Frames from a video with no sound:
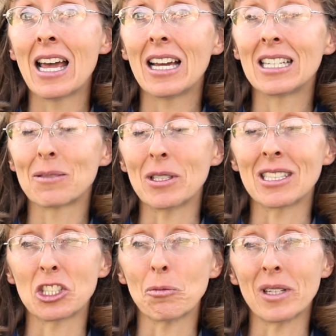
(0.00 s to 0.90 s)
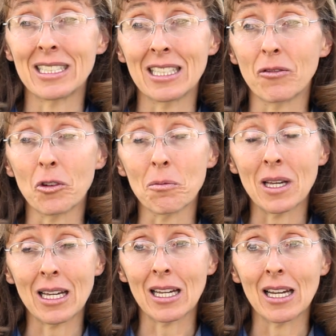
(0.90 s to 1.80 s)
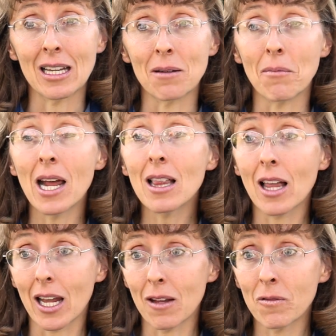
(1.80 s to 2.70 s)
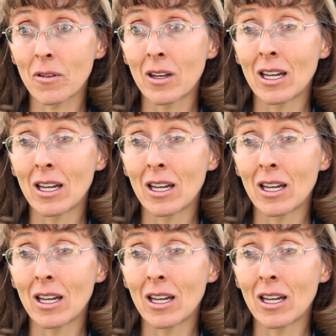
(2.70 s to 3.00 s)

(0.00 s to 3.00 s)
it's been such a blessing for me in my life.